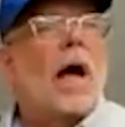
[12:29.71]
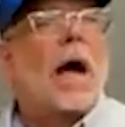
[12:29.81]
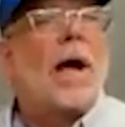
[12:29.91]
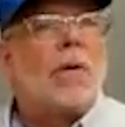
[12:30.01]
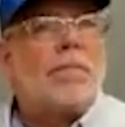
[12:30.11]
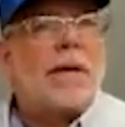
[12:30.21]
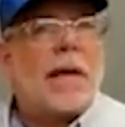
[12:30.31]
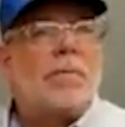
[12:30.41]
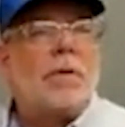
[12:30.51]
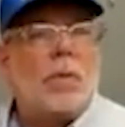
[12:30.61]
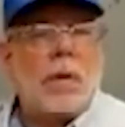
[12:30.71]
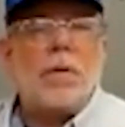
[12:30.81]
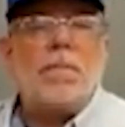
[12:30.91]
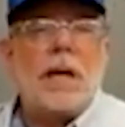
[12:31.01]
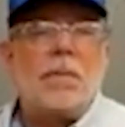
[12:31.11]
We would
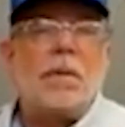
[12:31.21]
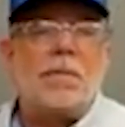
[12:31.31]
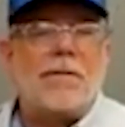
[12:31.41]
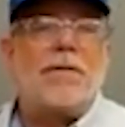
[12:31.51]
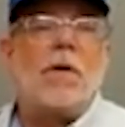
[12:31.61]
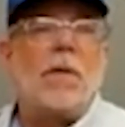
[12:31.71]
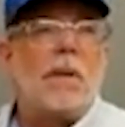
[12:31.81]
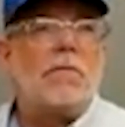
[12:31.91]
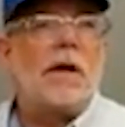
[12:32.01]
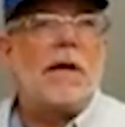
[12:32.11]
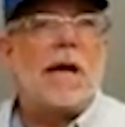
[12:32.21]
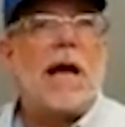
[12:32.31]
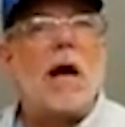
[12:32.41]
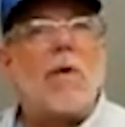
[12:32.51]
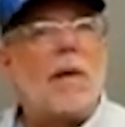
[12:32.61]
be able to be filming right
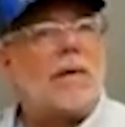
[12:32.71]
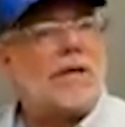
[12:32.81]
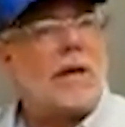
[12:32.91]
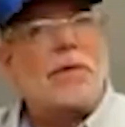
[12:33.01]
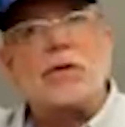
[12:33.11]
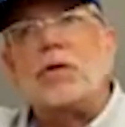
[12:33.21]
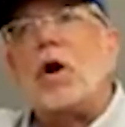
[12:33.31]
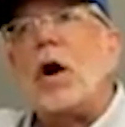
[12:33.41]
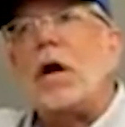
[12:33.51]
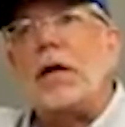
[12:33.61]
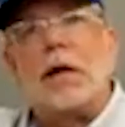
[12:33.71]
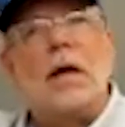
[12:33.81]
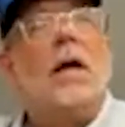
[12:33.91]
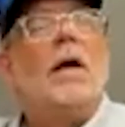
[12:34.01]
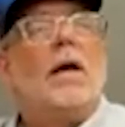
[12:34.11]
now as I was talking
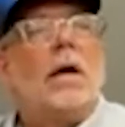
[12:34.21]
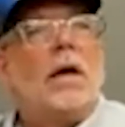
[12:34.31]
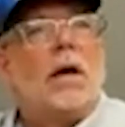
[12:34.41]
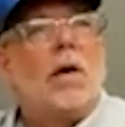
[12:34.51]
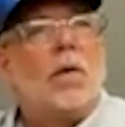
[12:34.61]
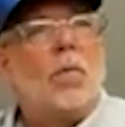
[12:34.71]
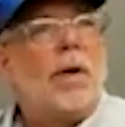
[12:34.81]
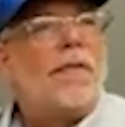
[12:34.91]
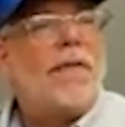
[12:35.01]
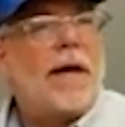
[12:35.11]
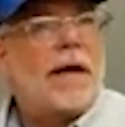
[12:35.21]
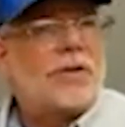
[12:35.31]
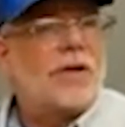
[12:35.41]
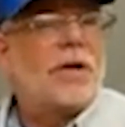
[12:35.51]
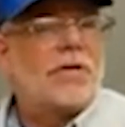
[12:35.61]
with that
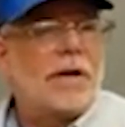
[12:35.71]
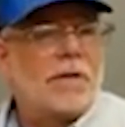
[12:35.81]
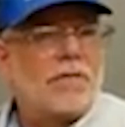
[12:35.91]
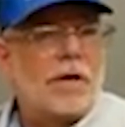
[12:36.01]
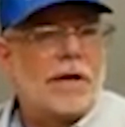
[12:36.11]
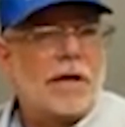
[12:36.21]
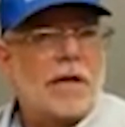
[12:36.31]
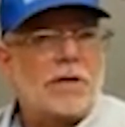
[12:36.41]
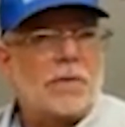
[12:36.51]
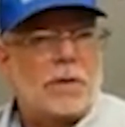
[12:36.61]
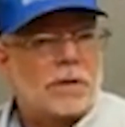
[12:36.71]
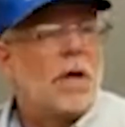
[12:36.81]
generator running next to us.